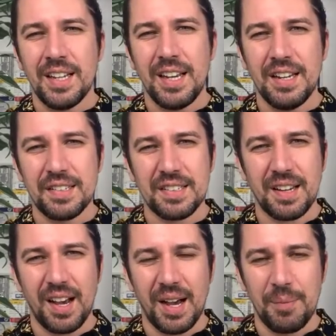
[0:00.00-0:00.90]
is
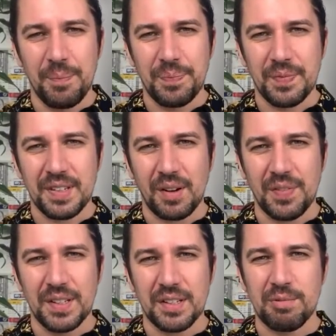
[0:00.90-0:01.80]

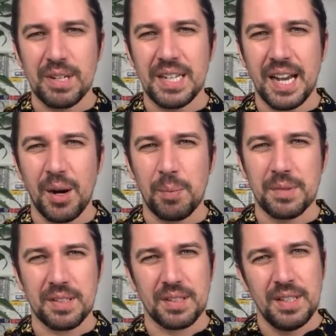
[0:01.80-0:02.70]
something that's really helped